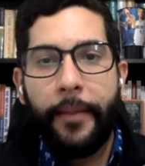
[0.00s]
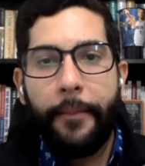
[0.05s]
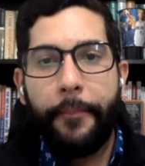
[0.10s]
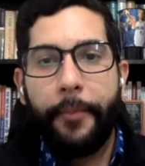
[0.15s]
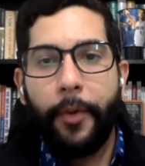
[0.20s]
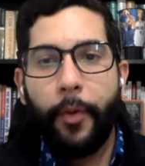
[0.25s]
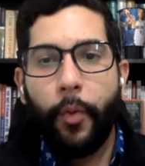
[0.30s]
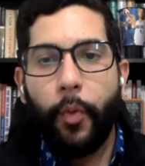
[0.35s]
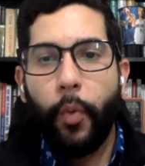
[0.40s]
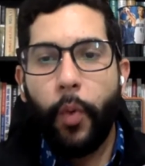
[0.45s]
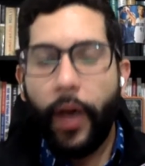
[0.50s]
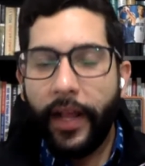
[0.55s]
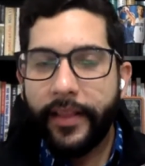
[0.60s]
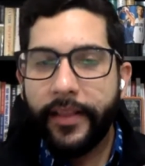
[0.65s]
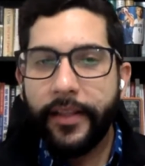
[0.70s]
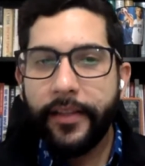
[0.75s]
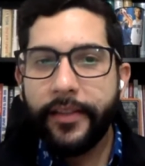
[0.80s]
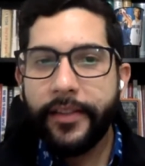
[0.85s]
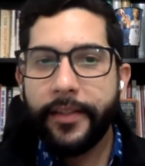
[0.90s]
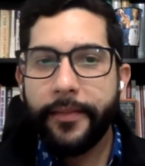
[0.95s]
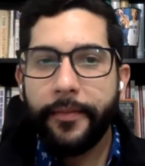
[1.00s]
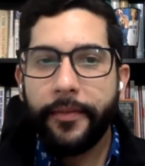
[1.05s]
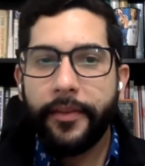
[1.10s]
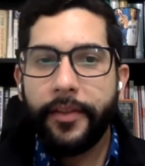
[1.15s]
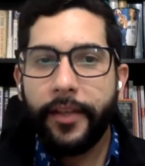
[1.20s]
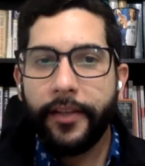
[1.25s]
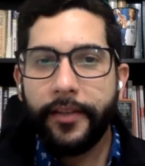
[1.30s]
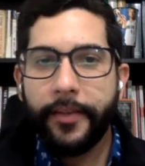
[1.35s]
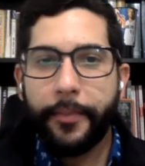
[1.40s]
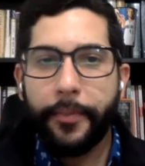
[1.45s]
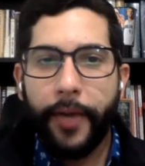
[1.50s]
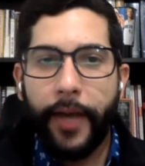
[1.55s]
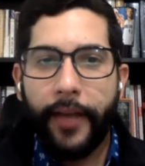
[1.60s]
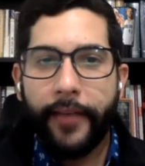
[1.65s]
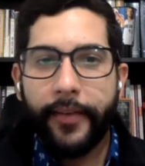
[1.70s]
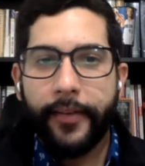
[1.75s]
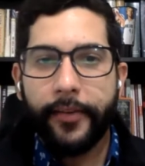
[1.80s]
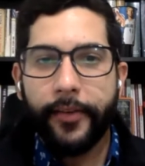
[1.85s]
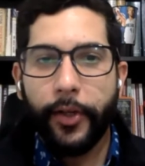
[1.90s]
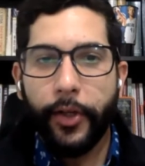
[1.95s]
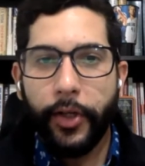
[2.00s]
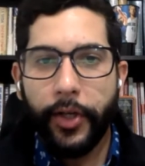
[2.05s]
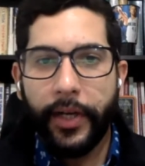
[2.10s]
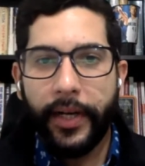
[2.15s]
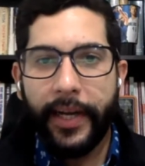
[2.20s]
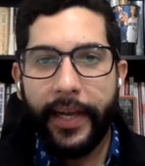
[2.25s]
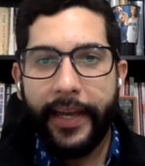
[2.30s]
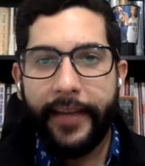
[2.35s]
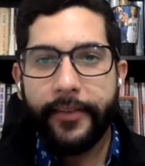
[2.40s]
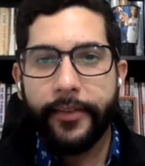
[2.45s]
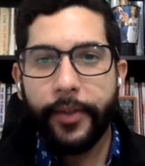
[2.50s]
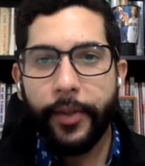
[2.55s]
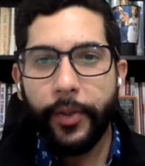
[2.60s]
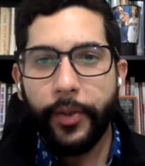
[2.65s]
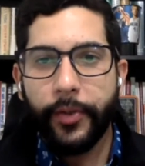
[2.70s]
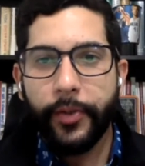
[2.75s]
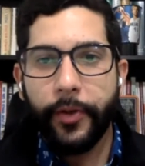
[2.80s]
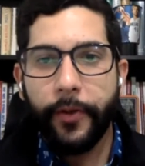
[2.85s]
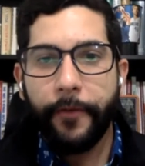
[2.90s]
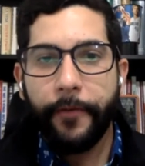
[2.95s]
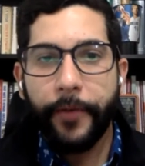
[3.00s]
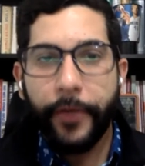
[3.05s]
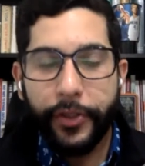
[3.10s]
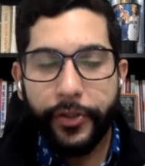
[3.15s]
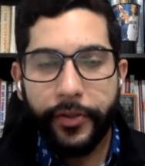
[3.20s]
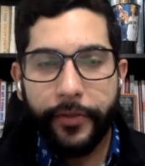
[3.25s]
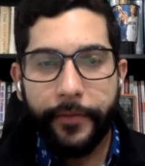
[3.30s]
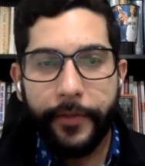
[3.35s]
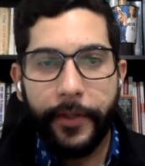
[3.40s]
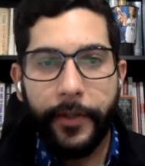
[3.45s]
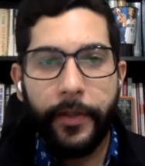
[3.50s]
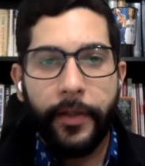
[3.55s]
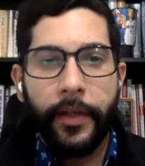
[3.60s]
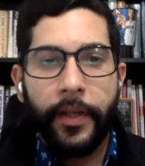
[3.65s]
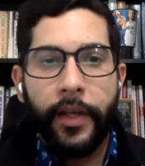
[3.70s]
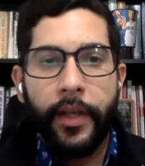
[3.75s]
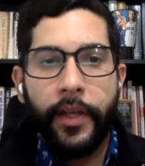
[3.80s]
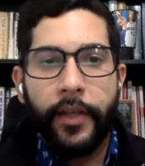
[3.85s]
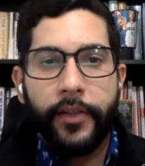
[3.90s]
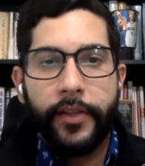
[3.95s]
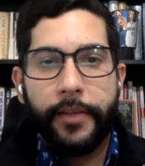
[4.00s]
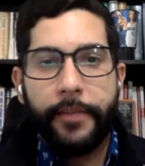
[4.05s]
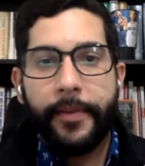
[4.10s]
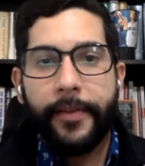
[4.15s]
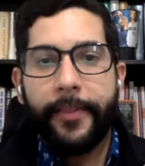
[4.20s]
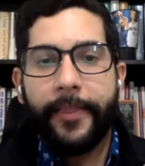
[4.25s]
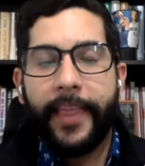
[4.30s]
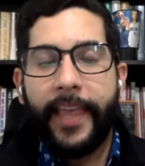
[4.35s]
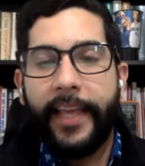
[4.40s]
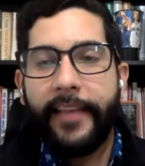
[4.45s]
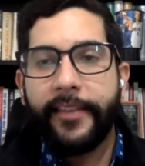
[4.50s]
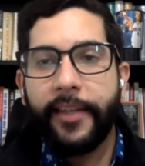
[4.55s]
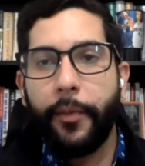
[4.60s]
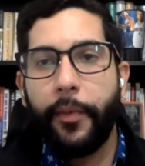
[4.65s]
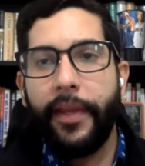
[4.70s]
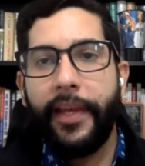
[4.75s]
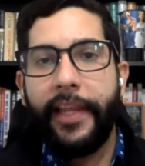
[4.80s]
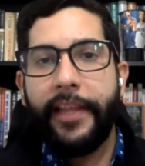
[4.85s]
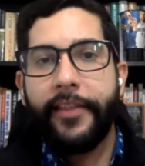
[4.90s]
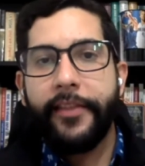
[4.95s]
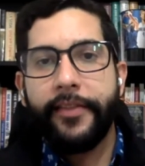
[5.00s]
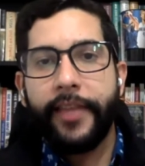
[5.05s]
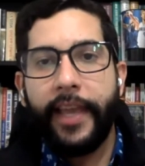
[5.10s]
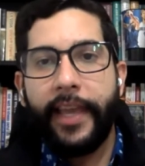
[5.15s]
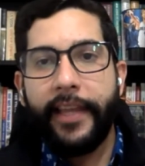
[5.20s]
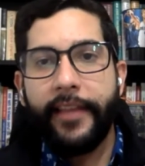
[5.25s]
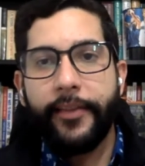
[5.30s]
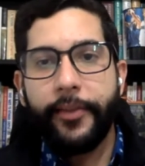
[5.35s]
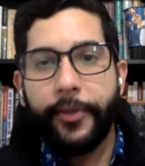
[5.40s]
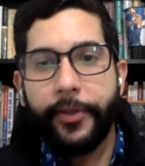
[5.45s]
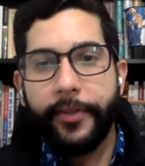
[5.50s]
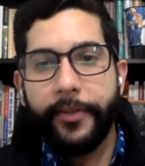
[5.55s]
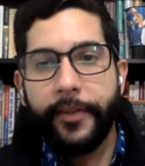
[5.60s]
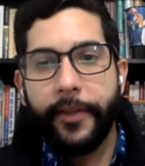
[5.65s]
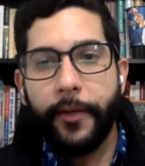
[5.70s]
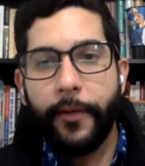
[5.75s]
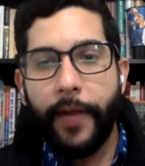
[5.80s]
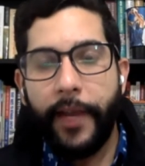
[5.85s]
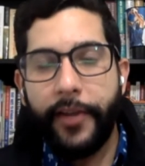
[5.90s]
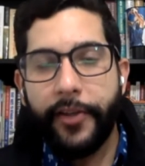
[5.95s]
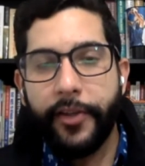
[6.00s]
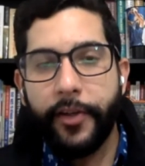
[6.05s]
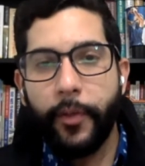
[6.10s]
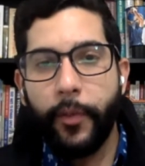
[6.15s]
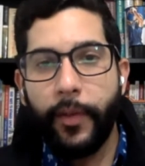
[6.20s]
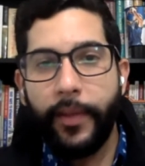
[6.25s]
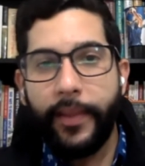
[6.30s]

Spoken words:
But what does the process look like? So first of all, some of the things that we need to take into consideration